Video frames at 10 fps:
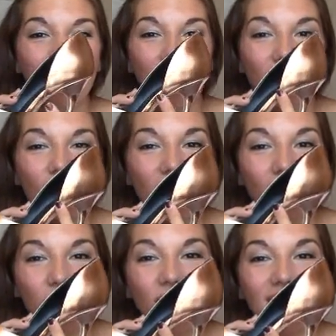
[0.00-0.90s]
My
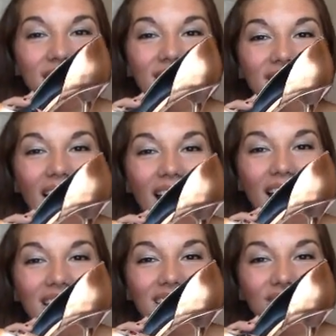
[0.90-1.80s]
favorite
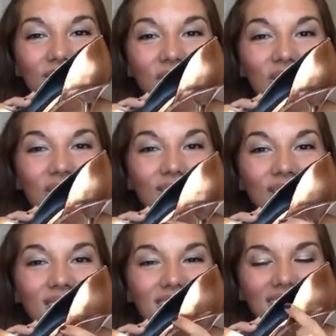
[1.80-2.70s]
style of shoe.